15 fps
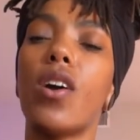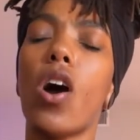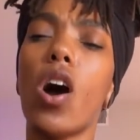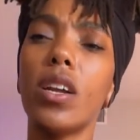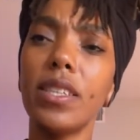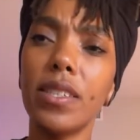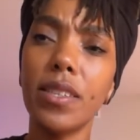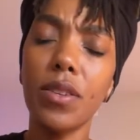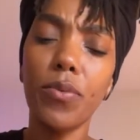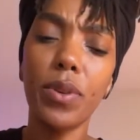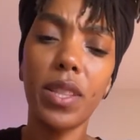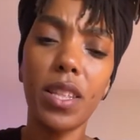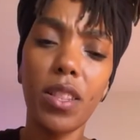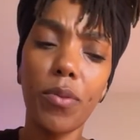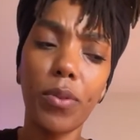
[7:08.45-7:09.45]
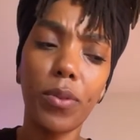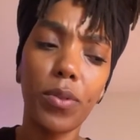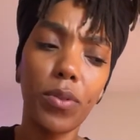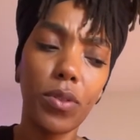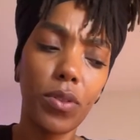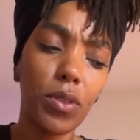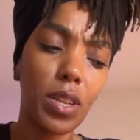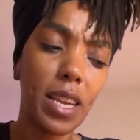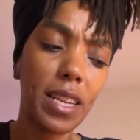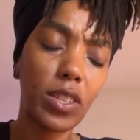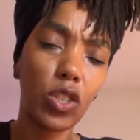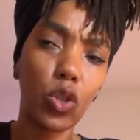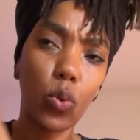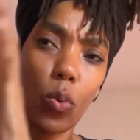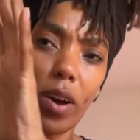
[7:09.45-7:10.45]
honestly,
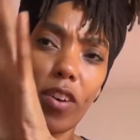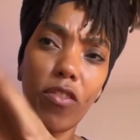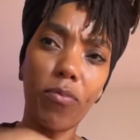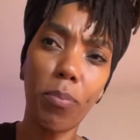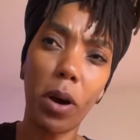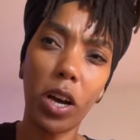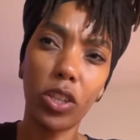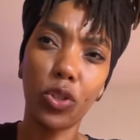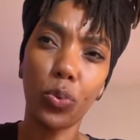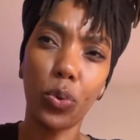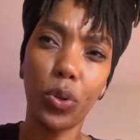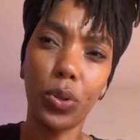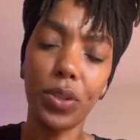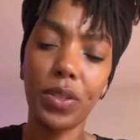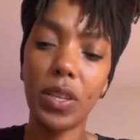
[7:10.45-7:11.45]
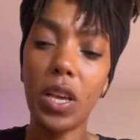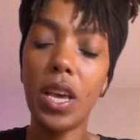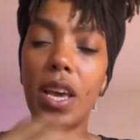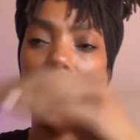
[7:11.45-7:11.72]
it's 12 modules.